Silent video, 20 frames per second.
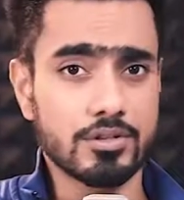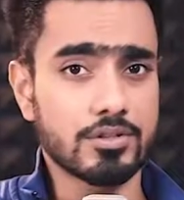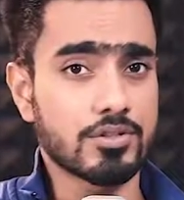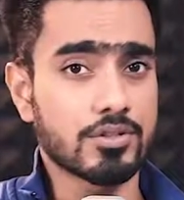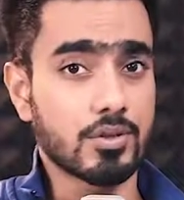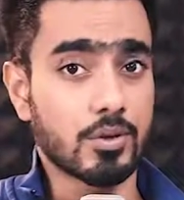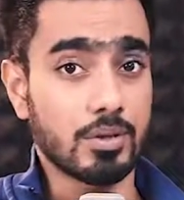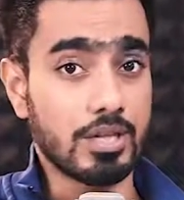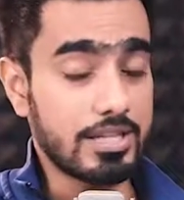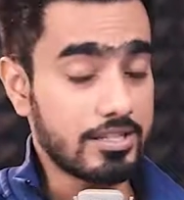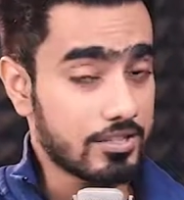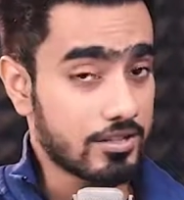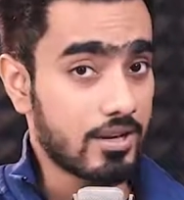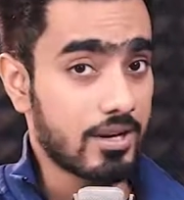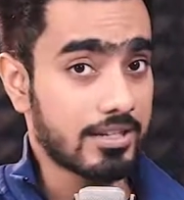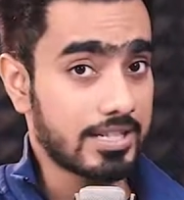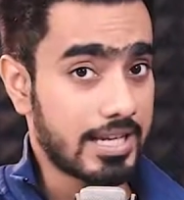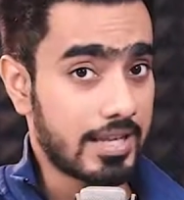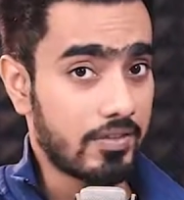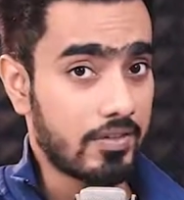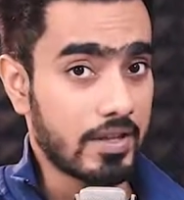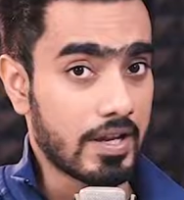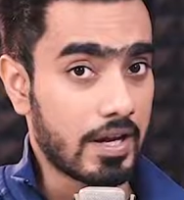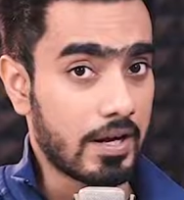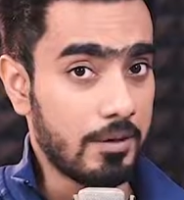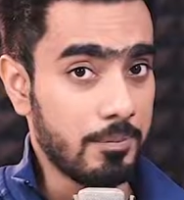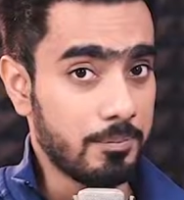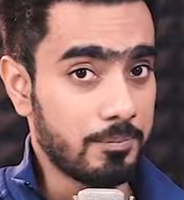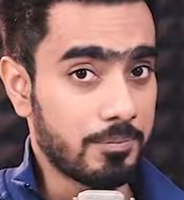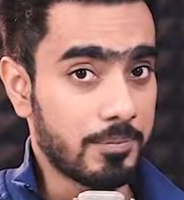So let's not get
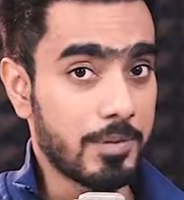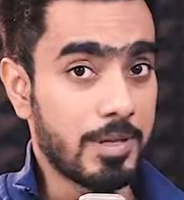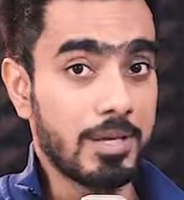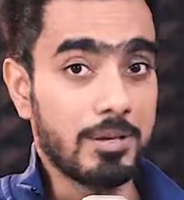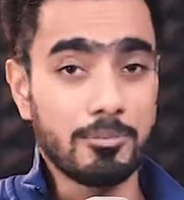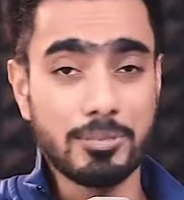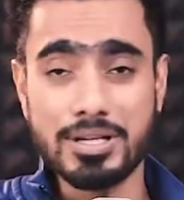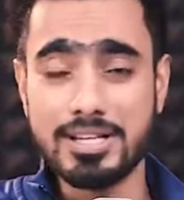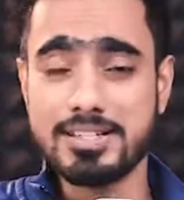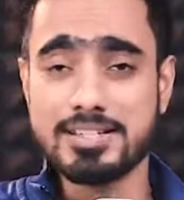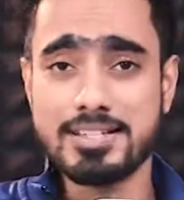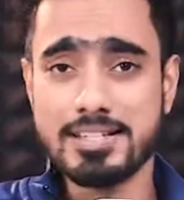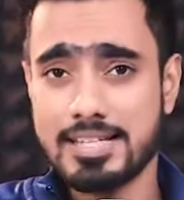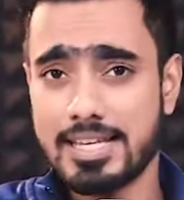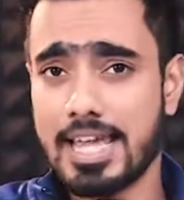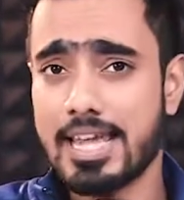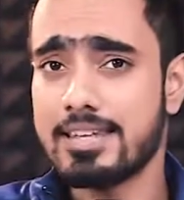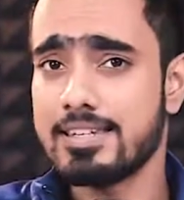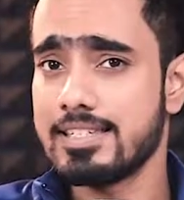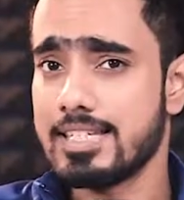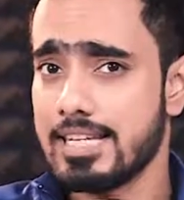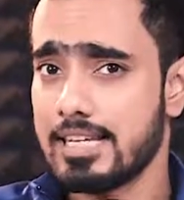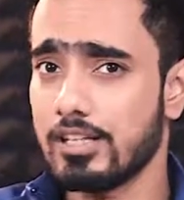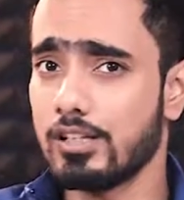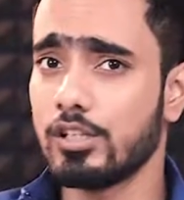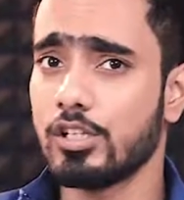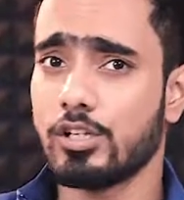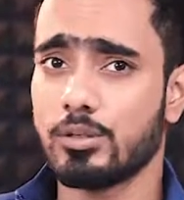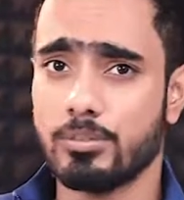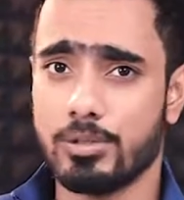there because it can take a
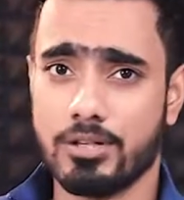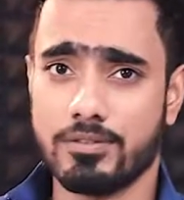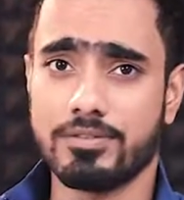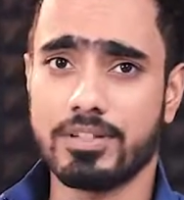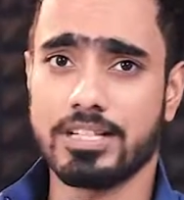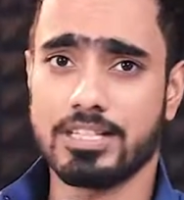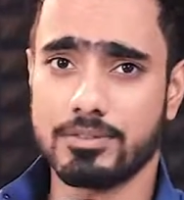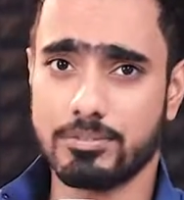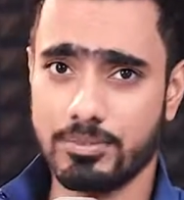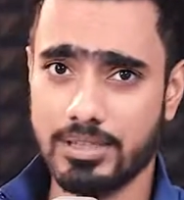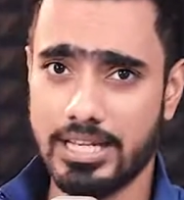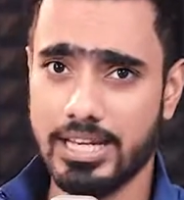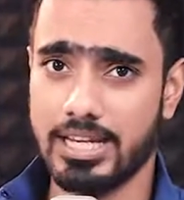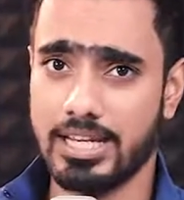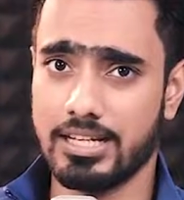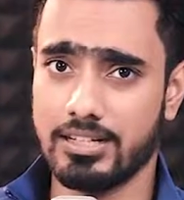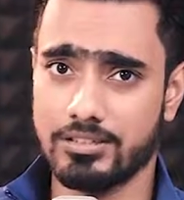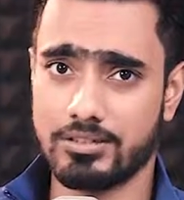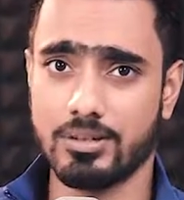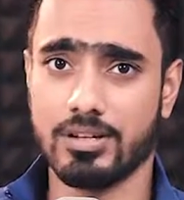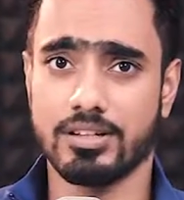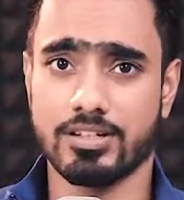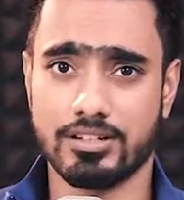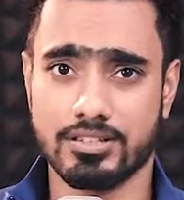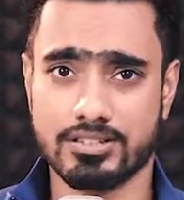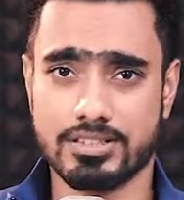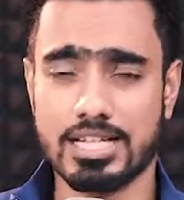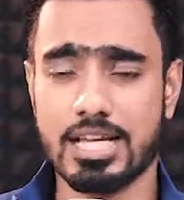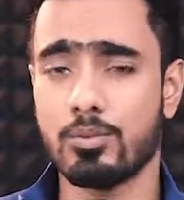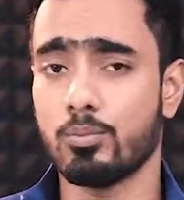little bit of explaining to
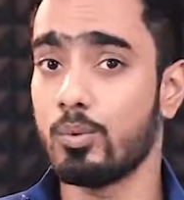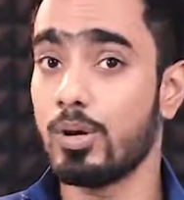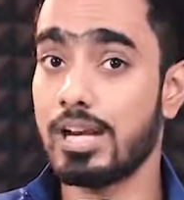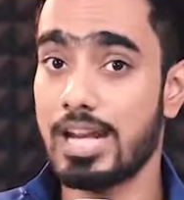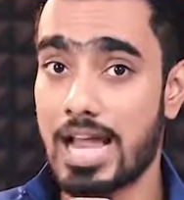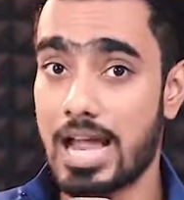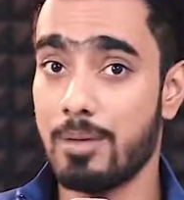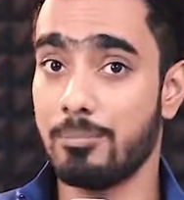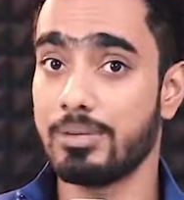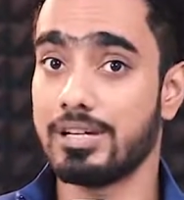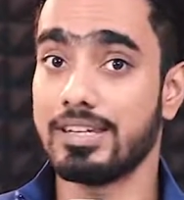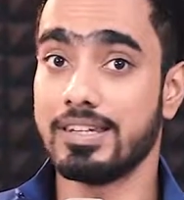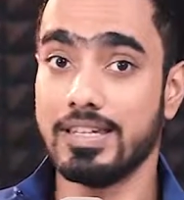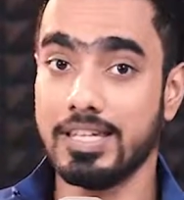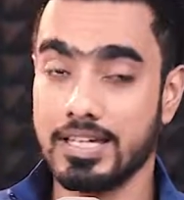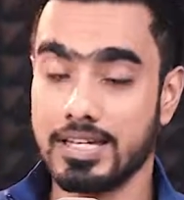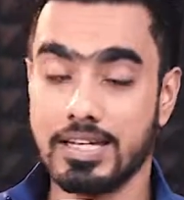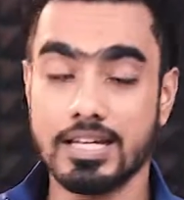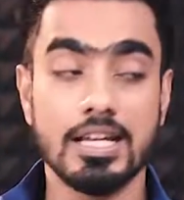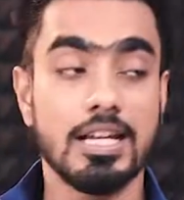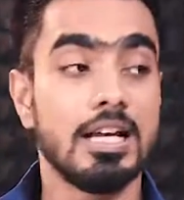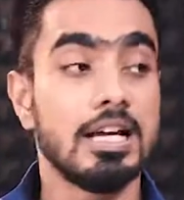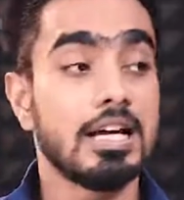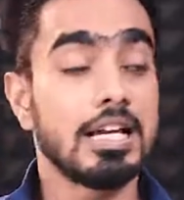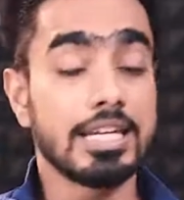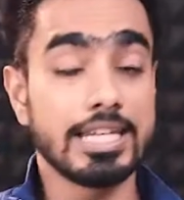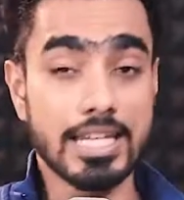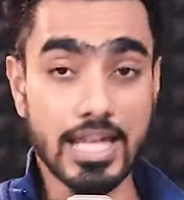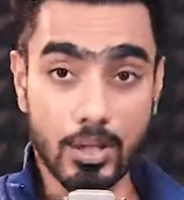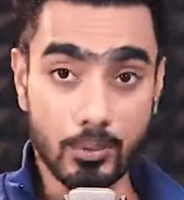understand what happened then.
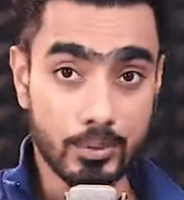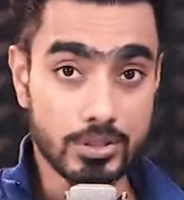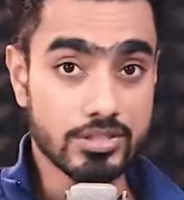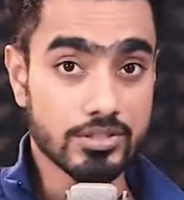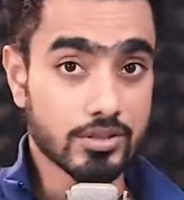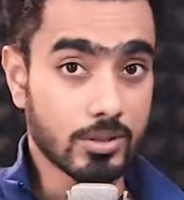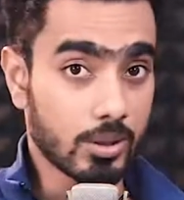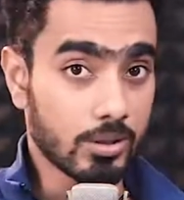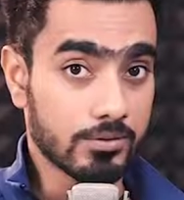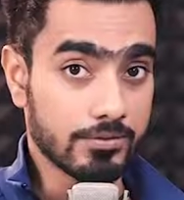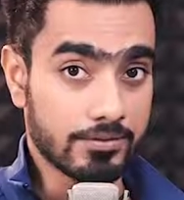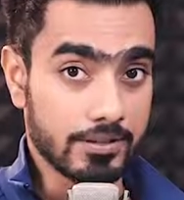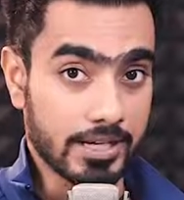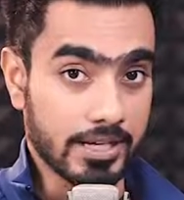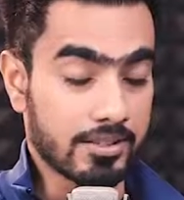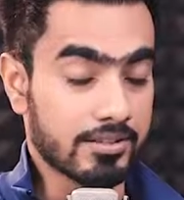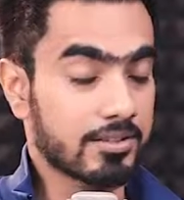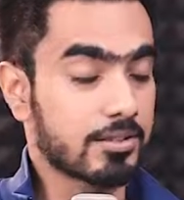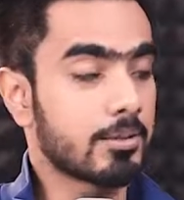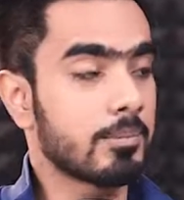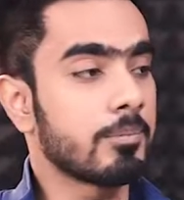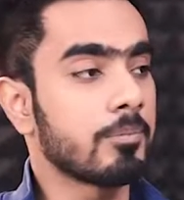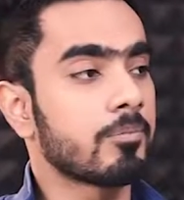Now it's all fixed.